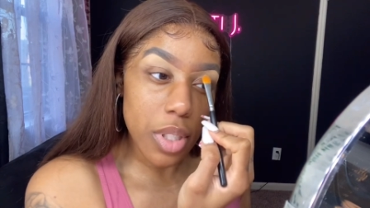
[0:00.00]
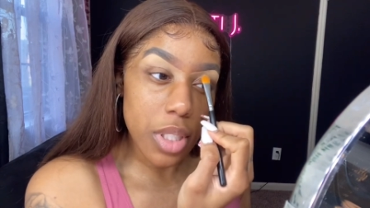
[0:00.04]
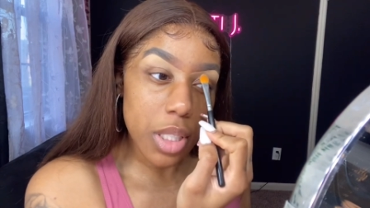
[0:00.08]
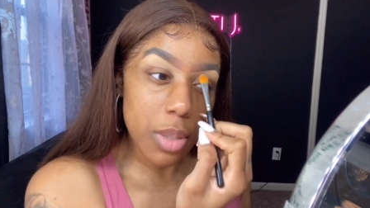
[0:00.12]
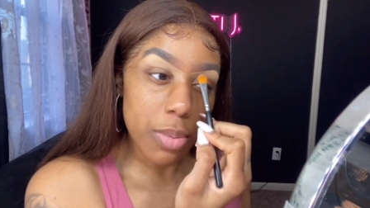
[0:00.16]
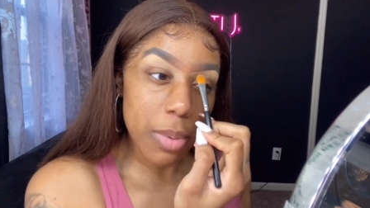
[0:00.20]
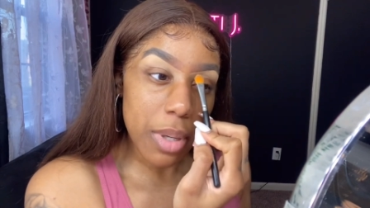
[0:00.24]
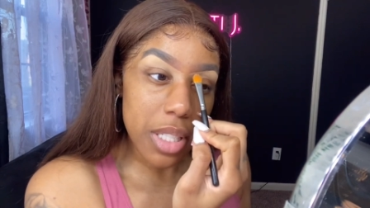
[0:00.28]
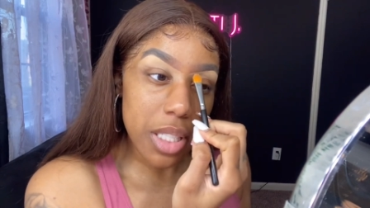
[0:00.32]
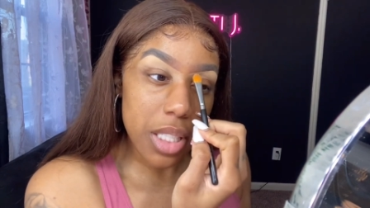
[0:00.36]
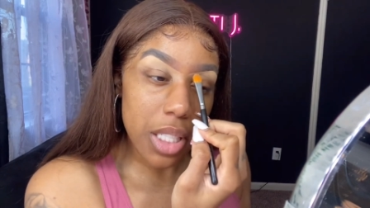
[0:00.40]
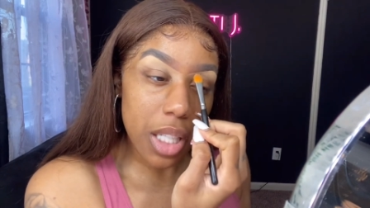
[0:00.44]
This is
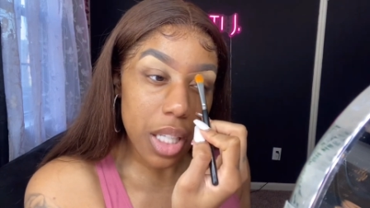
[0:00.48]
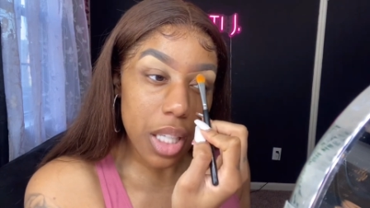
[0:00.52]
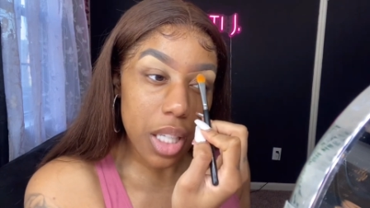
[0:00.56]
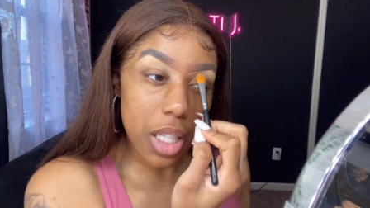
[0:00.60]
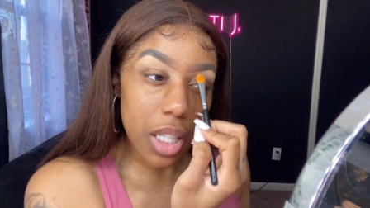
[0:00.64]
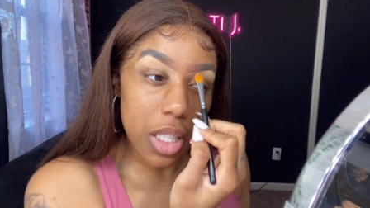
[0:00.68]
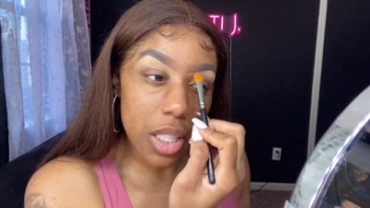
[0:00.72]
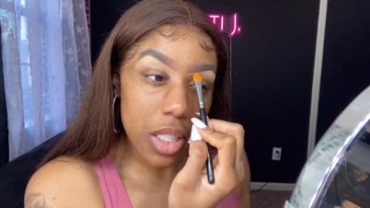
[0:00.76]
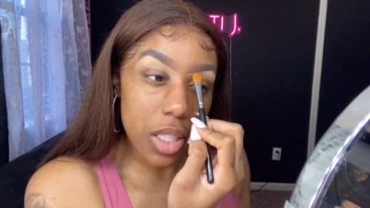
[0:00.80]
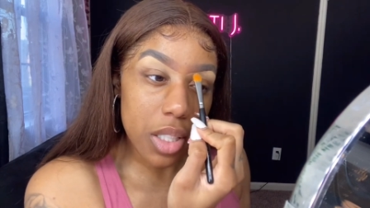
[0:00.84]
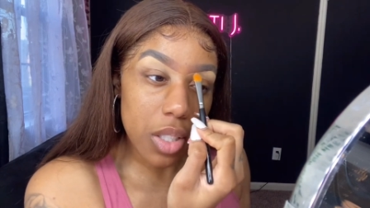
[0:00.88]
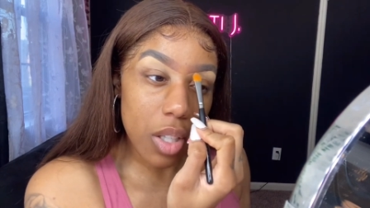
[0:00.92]
my second
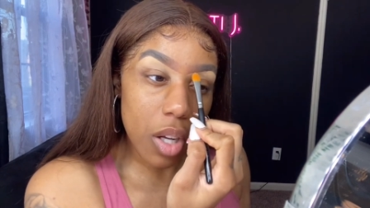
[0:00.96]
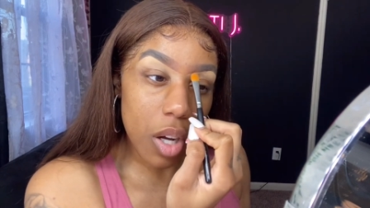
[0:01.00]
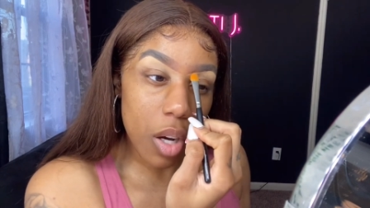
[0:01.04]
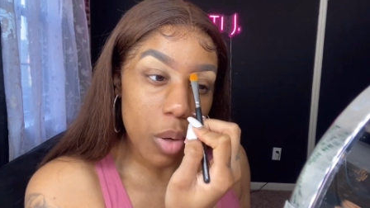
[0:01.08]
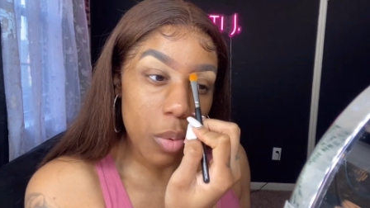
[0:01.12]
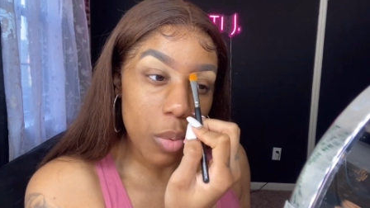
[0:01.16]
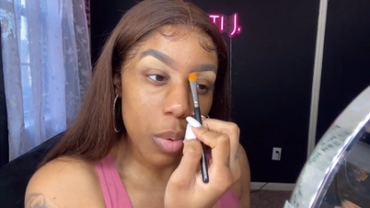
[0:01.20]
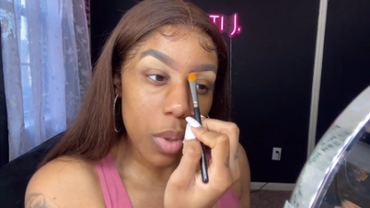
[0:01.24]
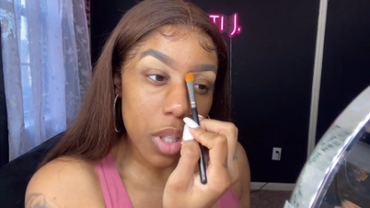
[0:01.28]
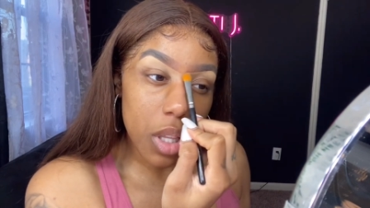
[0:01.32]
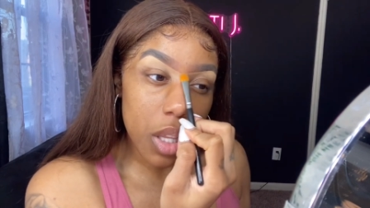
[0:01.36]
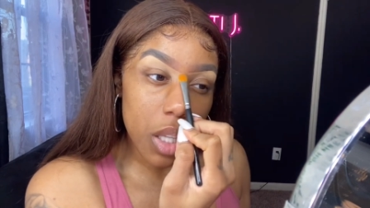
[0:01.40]

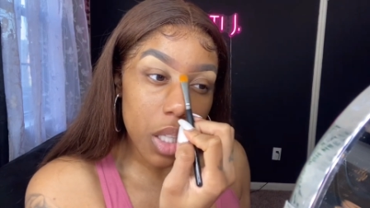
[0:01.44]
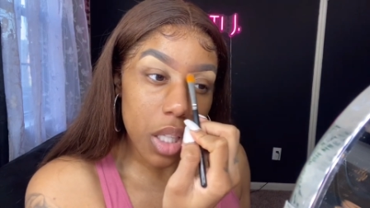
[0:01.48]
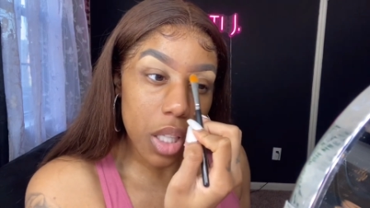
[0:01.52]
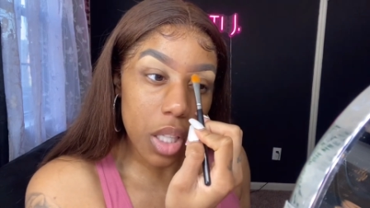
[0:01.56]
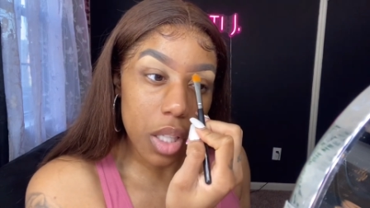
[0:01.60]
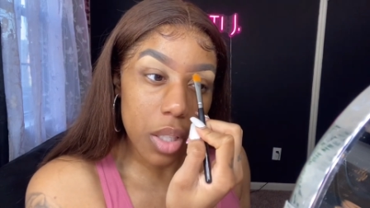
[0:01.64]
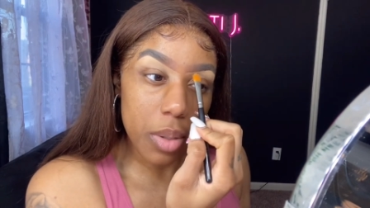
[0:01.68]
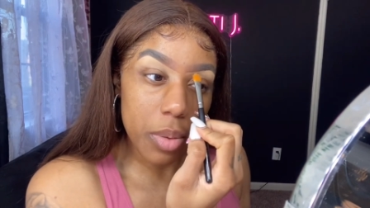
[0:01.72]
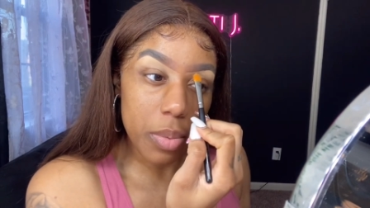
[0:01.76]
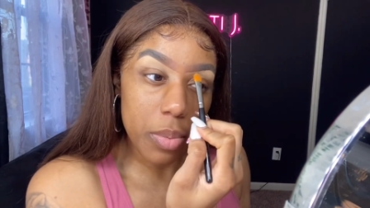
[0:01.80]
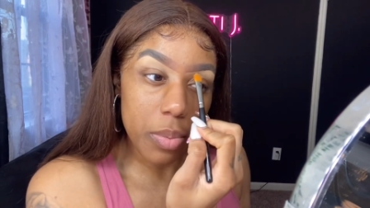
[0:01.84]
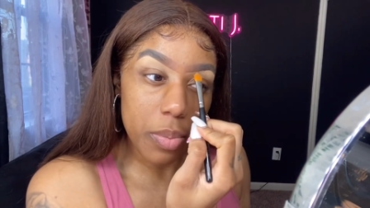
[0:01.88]
install with it.